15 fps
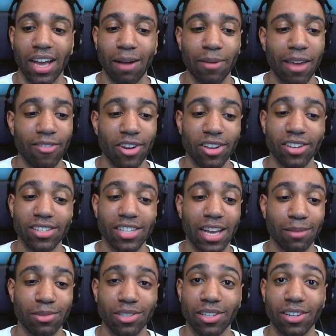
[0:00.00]
I'm having a good
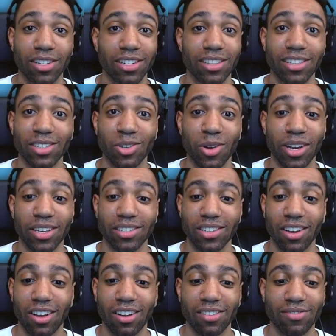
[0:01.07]
time just looking at these credits,
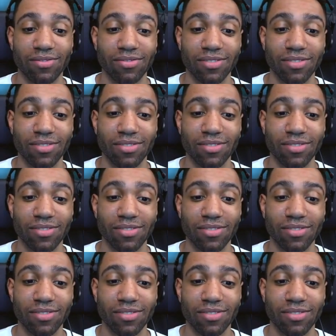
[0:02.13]
y'all.